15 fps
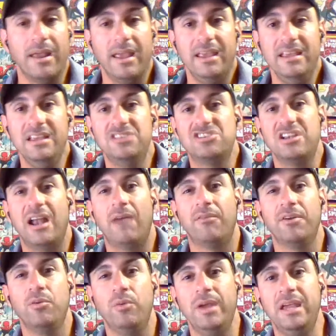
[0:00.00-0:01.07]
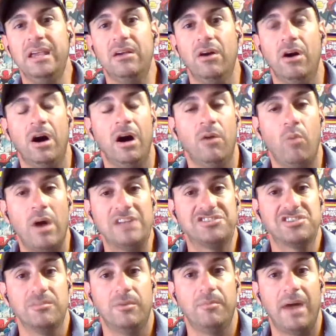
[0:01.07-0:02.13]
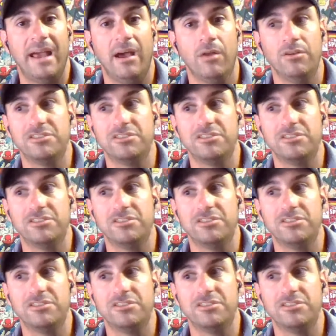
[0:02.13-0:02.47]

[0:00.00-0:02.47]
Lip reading: each and every week, watch some of my other